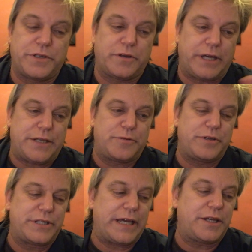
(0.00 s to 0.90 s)
which I'll get
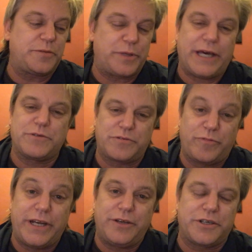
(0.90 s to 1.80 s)
to in a second, but that was
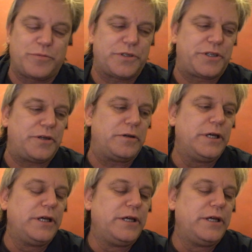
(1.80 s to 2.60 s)
a really nice one to do.